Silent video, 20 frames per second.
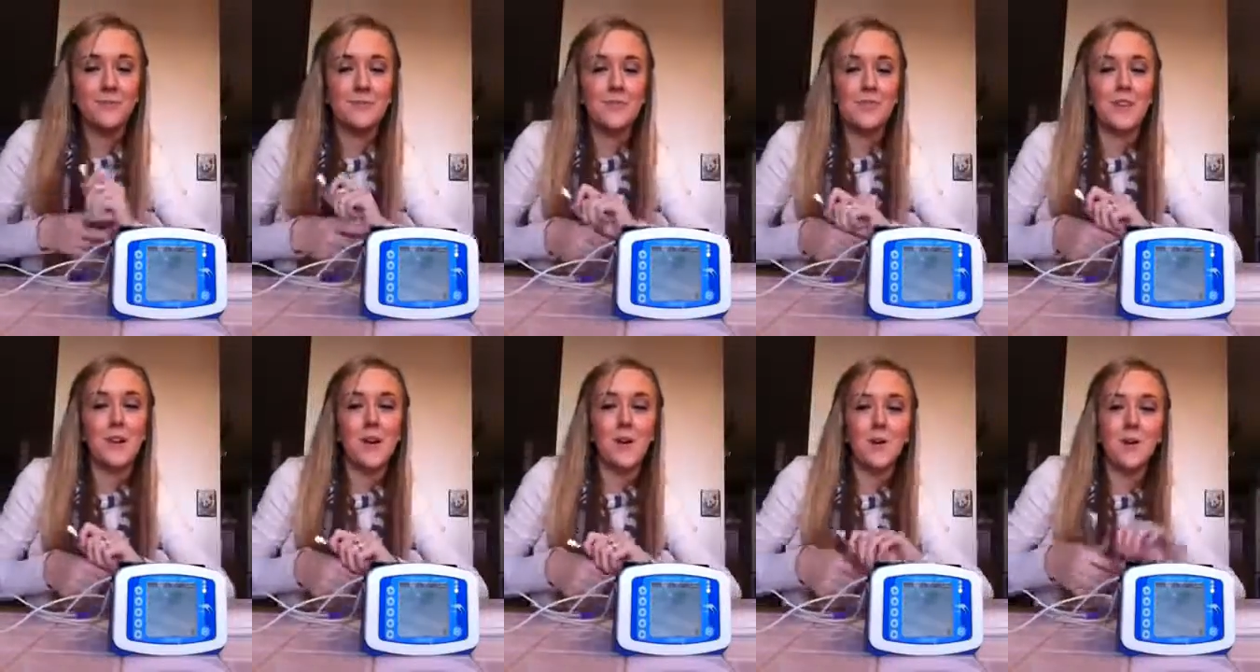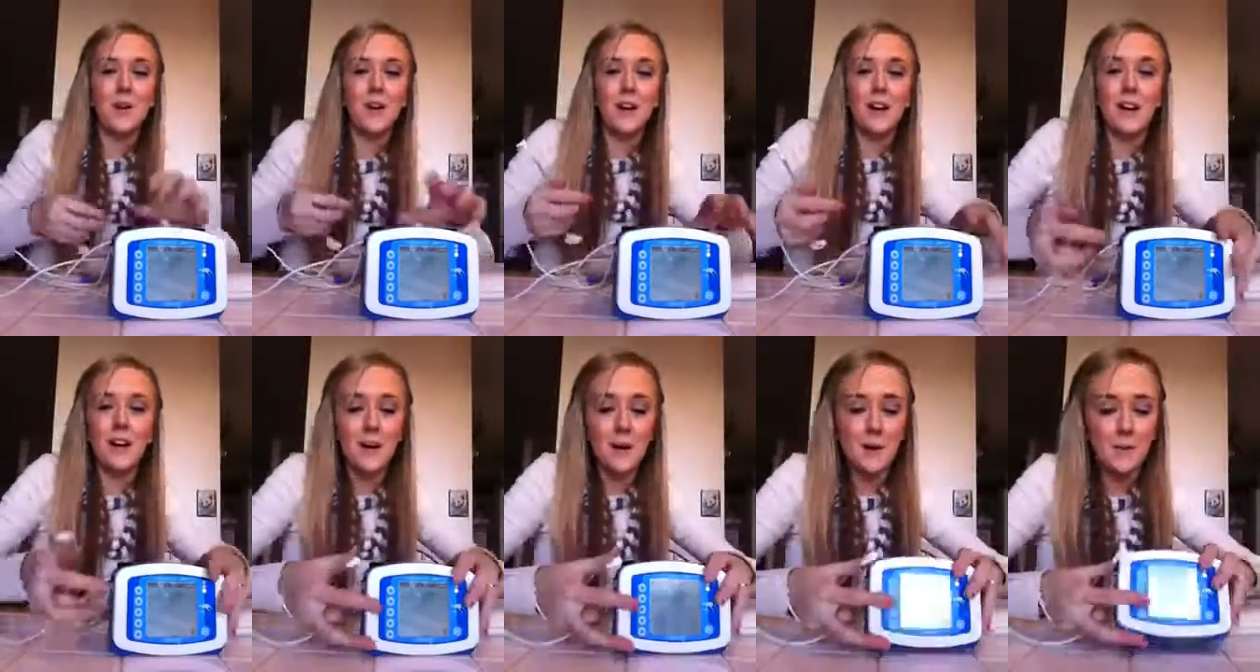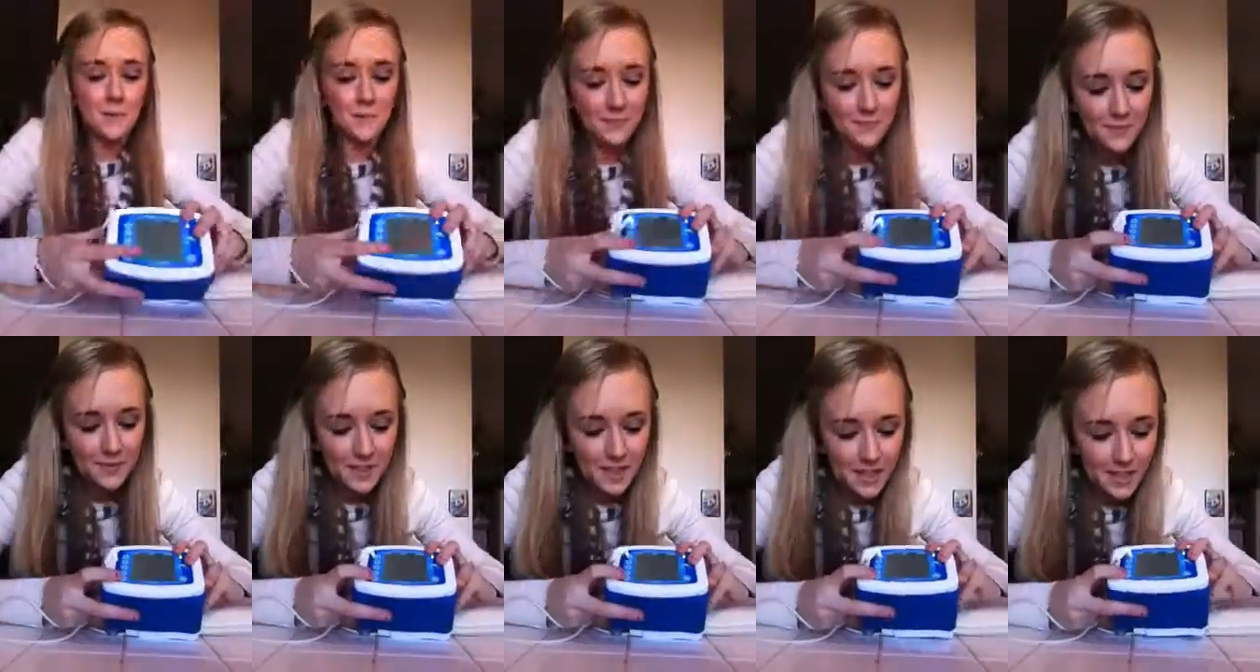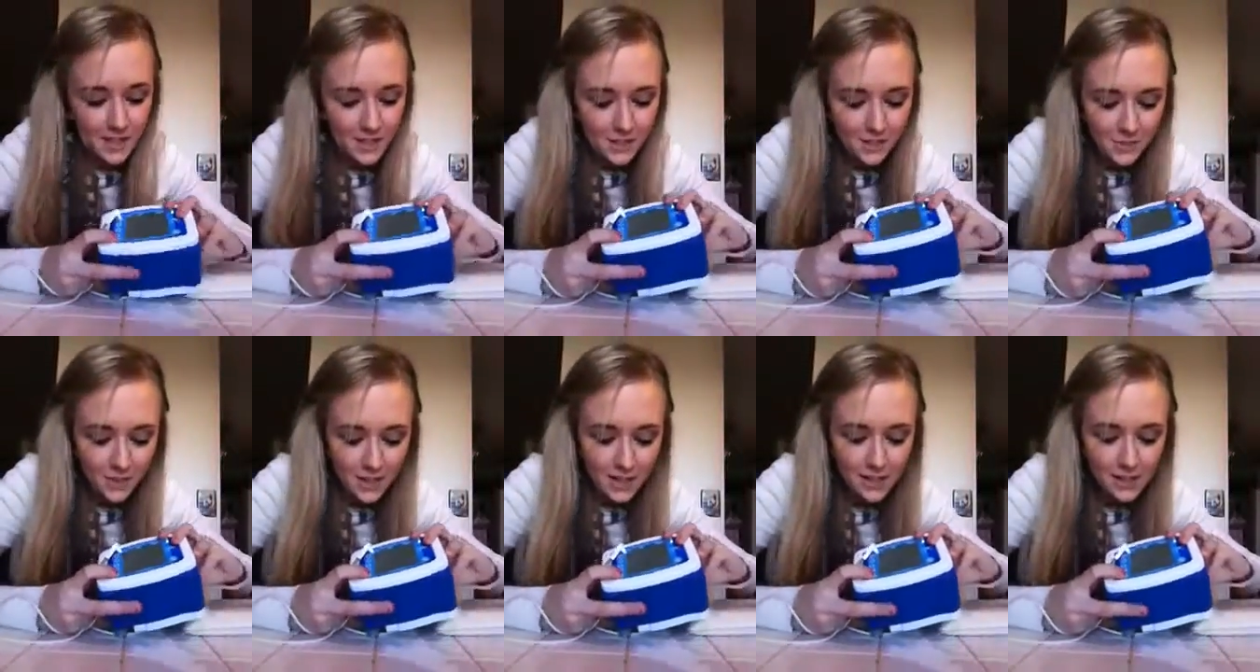So you
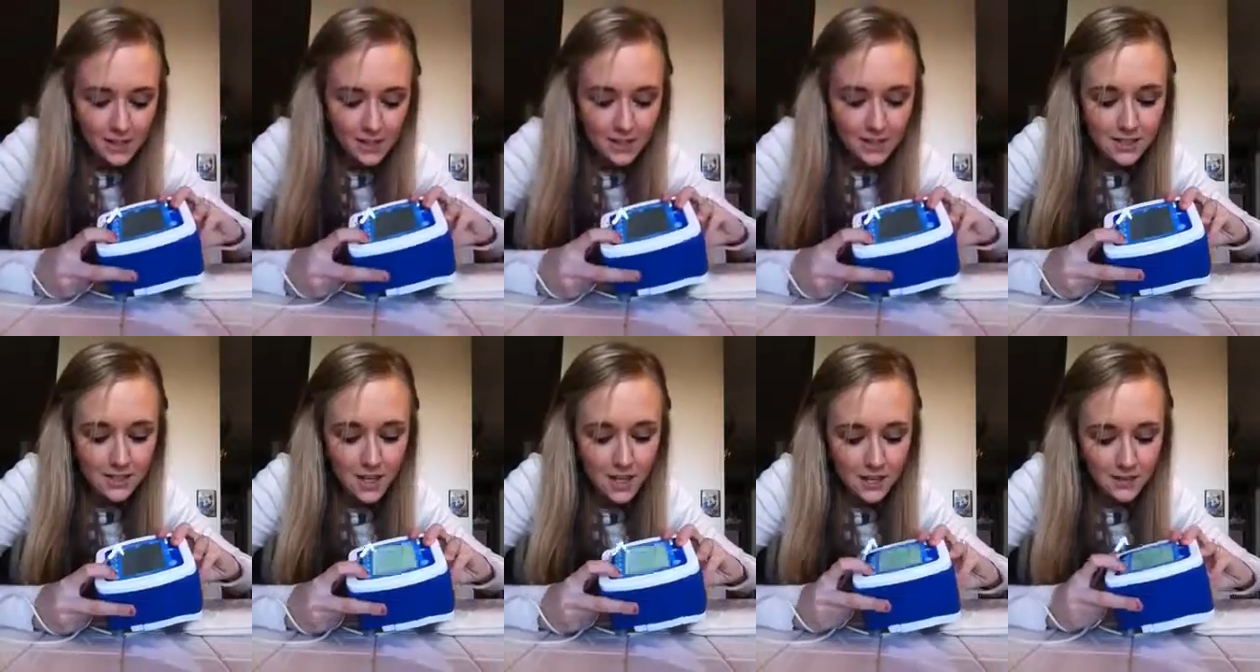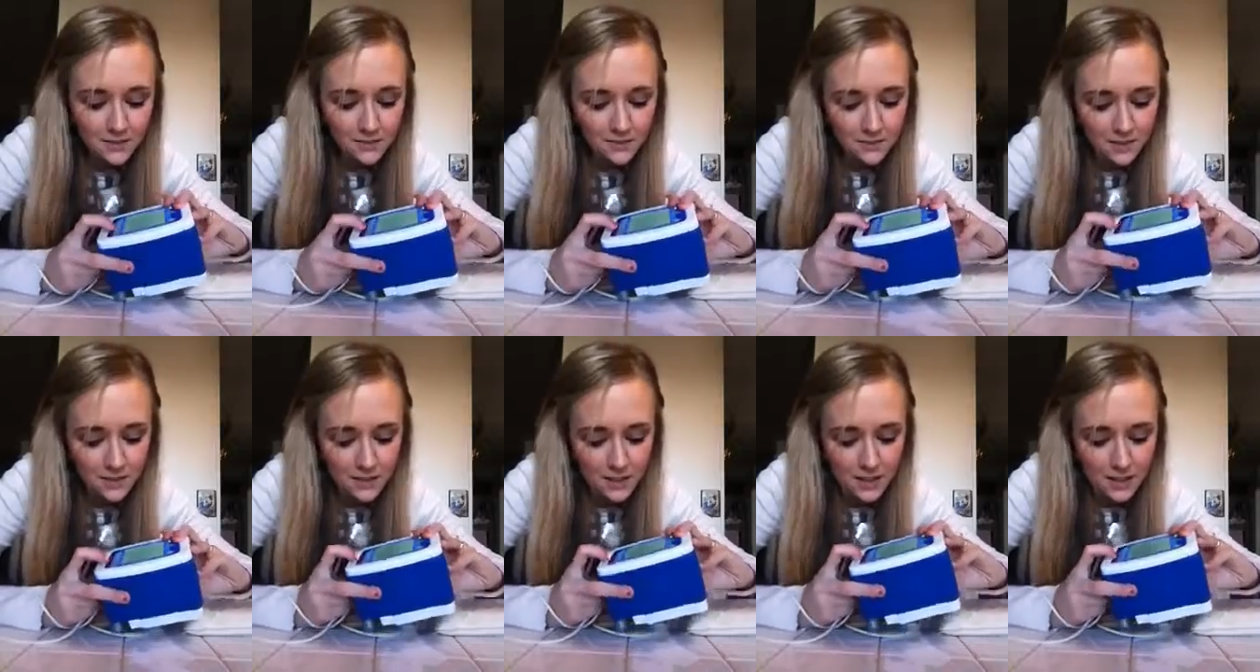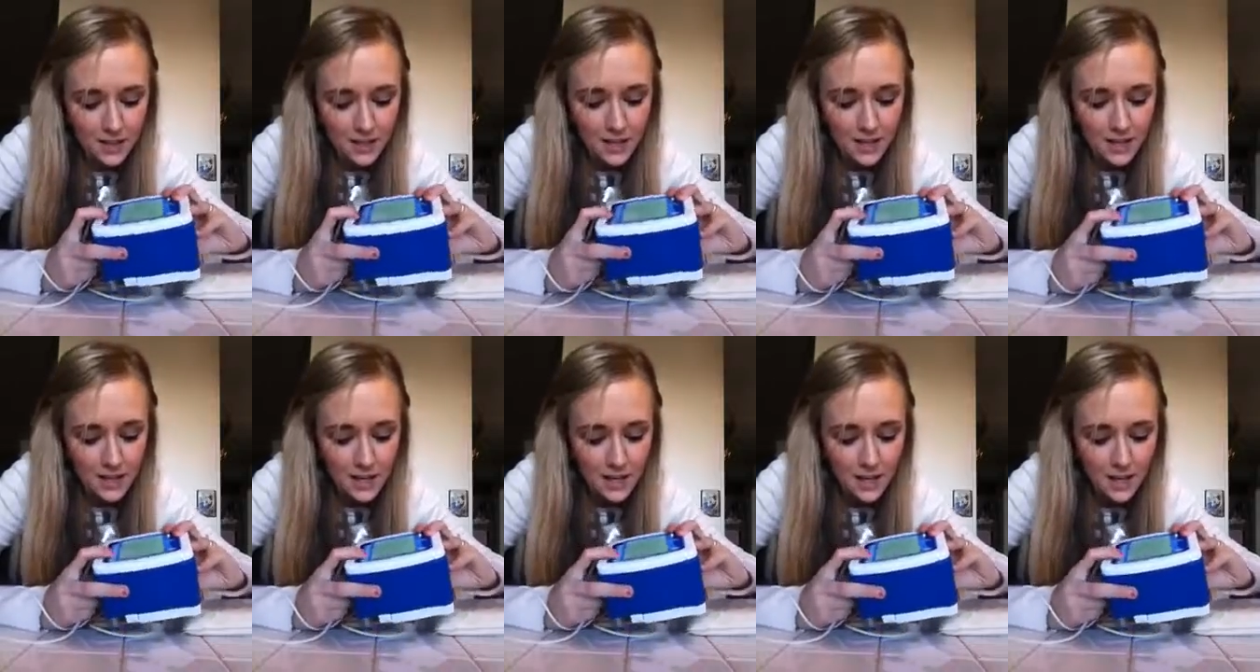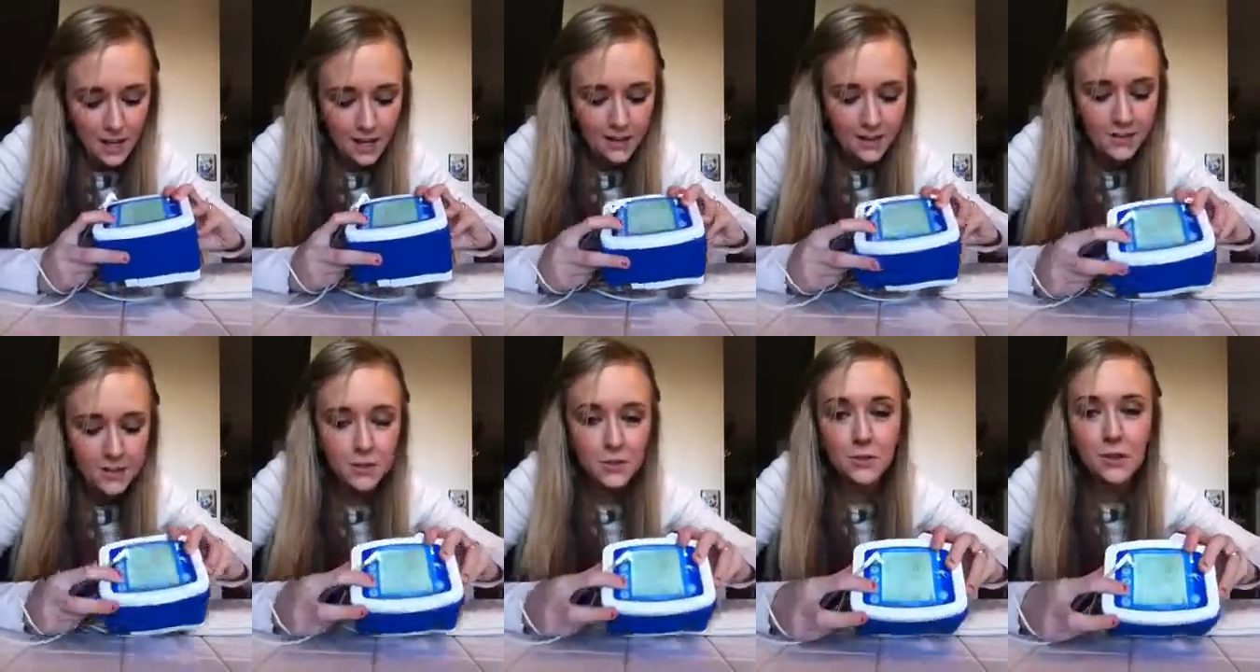go ahead and click done,
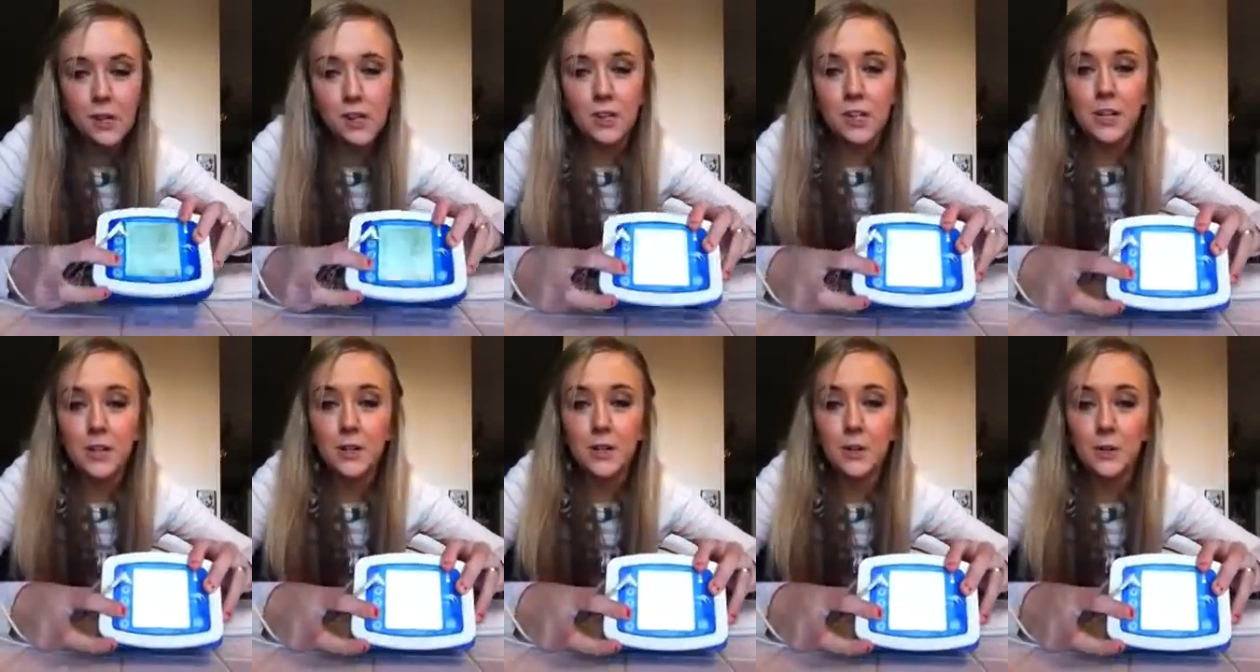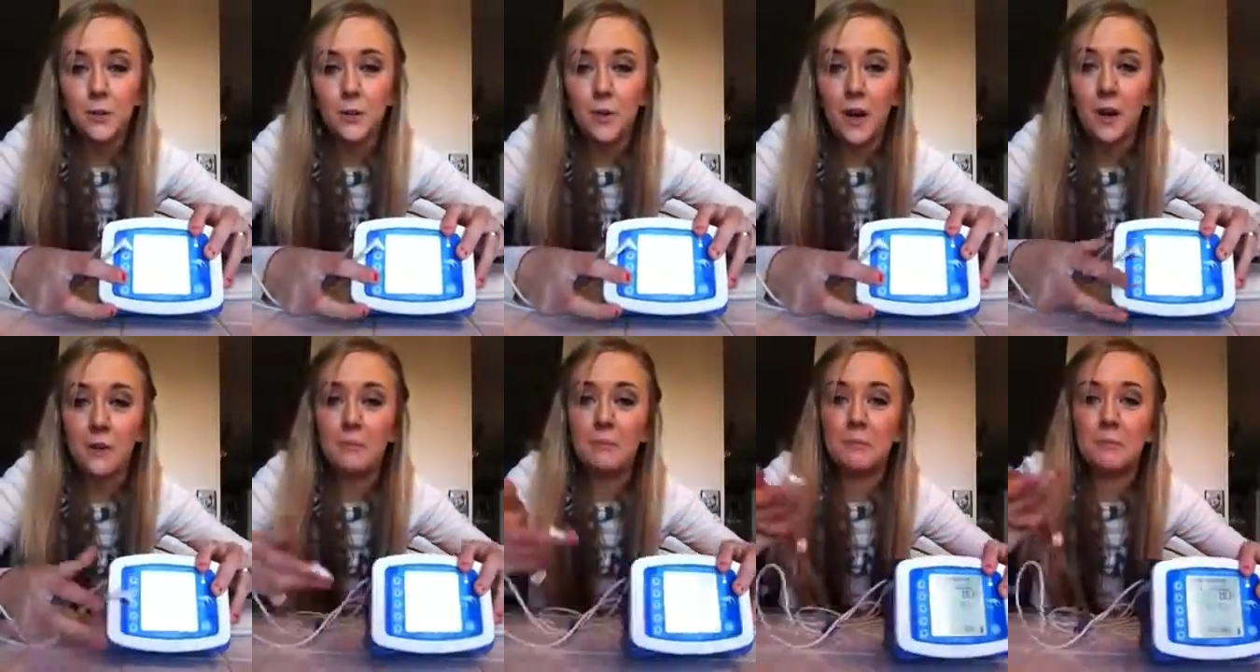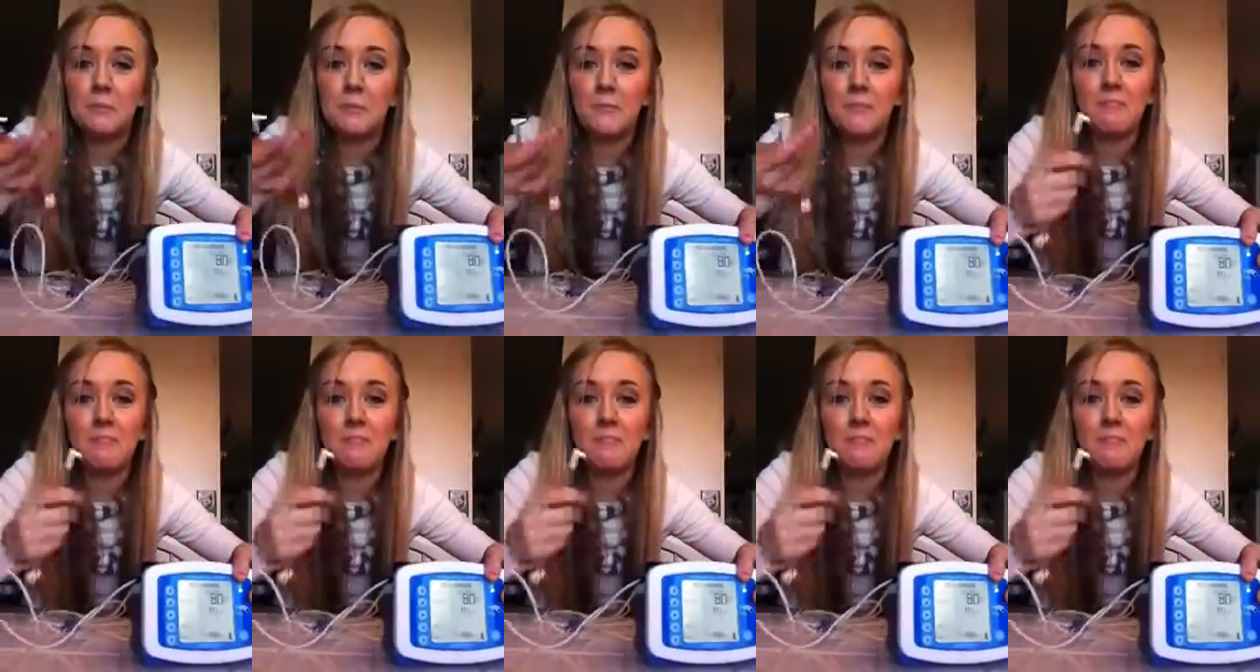and you click run.